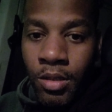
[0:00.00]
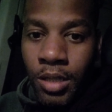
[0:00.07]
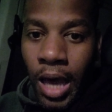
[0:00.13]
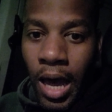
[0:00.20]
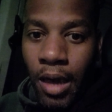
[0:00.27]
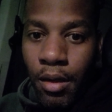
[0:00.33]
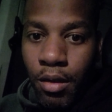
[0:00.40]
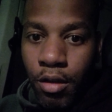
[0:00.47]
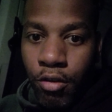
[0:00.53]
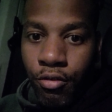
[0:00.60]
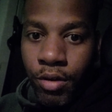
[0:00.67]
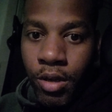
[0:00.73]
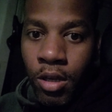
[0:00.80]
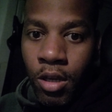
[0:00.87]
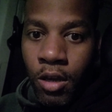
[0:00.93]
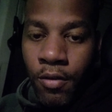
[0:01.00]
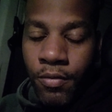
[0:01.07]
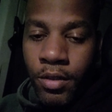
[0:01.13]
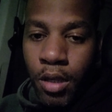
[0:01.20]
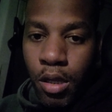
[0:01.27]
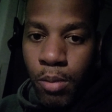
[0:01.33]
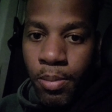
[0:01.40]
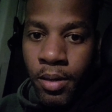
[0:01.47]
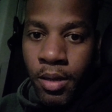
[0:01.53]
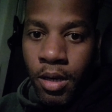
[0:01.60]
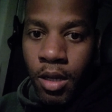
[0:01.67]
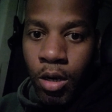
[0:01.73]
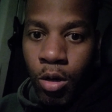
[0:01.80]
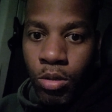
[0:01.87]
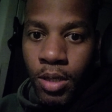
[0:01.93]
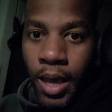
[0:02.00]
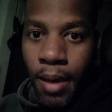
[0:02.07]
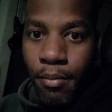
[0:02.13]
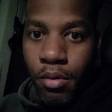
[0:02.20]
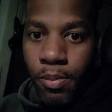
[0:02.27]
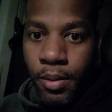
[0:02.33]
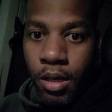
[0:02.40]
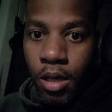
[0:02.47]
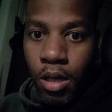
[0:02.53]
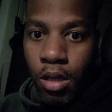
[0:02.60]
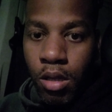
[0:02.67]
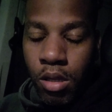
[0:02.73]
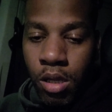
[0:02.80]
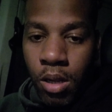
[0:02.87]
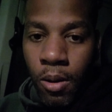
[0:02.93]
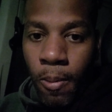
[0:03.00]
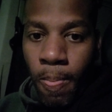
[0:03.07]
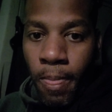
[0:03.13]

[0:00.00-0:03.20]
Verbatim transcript: the highest degree of discipline at all times because